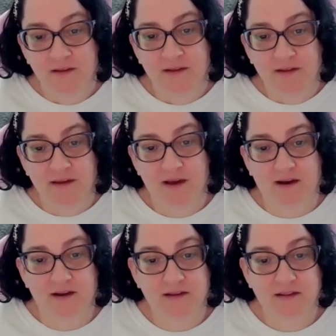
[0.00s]
yeah,
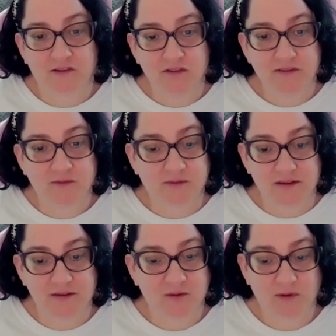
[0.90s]
it's just
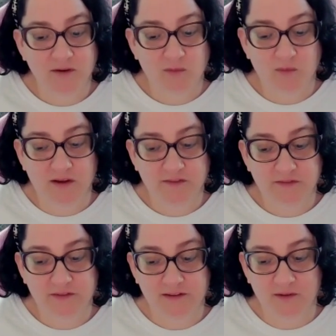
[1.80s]
what a
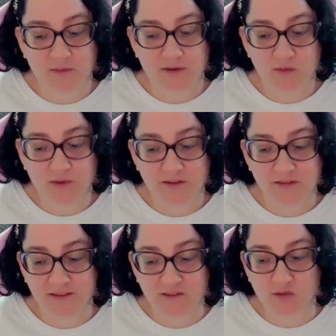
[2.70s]

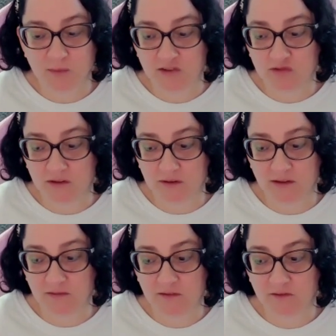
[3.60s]
rough situation,
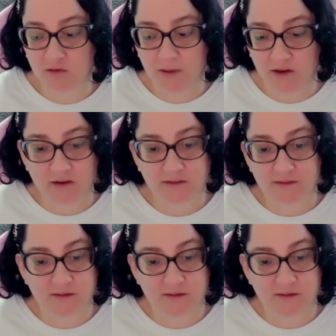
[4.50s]
even for parents.